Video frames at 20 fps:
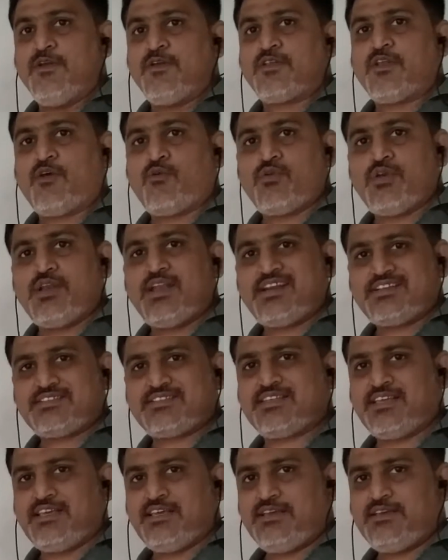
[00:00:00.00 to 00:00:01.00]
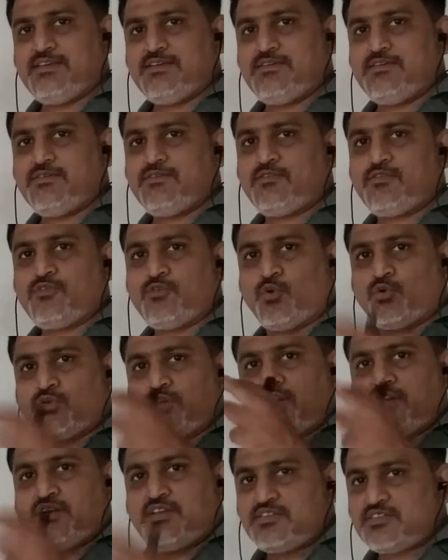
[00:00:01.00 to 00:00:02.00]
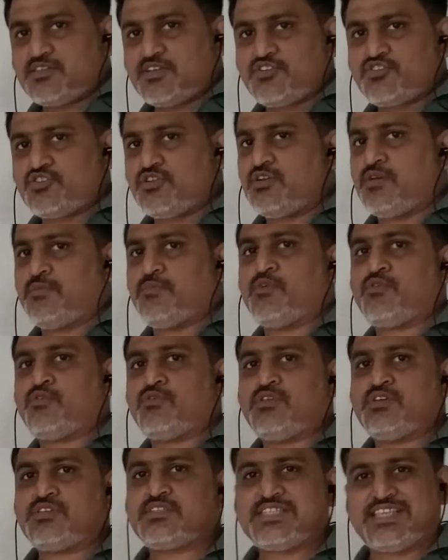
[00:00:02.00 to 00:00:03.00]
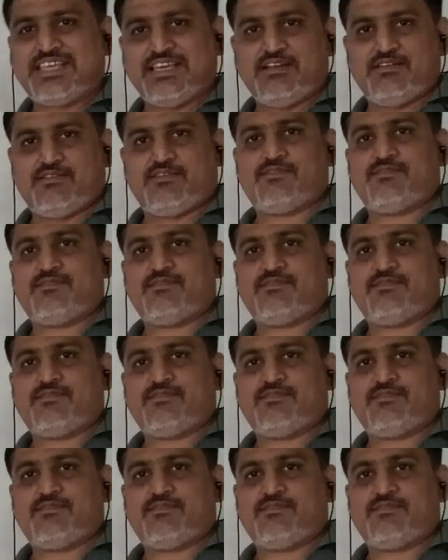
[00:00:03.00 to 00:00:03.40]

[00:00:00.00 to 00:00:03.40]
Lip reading: Now let's see total discussion about the scalar.